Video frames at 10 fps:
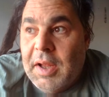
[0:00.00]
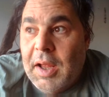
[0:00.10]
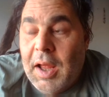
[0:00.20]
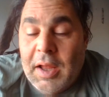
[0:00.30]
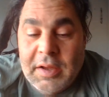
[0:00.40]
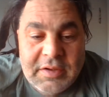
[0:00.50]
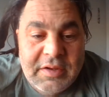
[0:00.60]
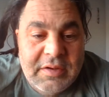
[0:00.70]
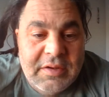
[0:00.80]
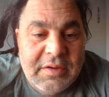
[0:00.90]
The
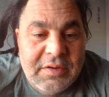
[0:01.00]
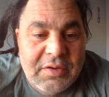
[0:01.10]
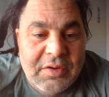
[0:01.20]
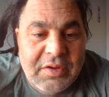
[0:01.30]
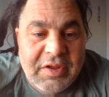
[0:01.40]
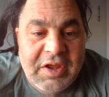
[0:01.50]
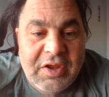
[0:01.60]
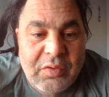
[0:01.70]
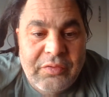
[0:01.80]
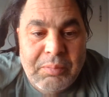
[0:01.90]

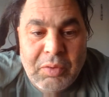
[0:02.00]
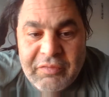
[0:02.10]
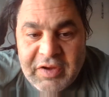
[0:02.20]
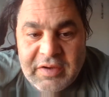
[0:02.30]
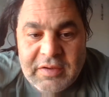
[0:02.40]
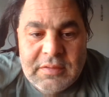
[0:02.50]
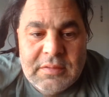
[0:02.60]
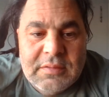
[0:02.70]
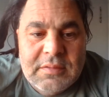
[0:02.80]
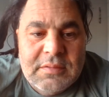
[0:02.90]
EU is moving
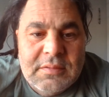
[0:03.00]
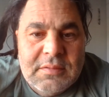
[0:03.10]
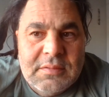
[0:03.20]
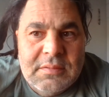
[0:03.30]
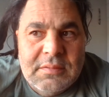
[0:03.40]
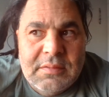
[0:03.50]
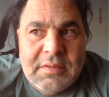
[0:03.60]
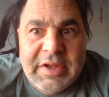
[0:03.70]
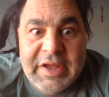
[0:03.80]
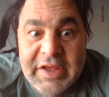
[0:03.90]

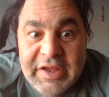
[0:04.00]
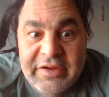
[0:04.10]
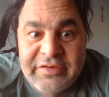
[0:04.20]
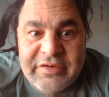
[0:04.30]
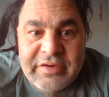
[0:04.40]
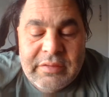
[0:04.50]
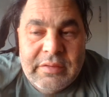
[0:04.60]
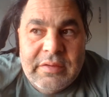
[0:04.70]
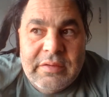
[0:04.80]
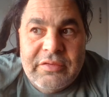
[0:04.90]
east
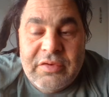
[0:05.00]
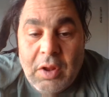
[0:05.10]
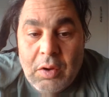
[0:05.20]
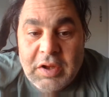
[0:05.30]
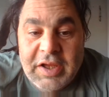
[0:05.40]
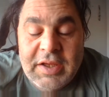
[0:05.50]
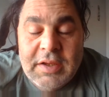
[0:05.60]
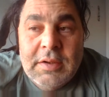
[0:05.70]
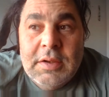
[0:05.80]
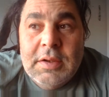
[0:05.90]
slowly.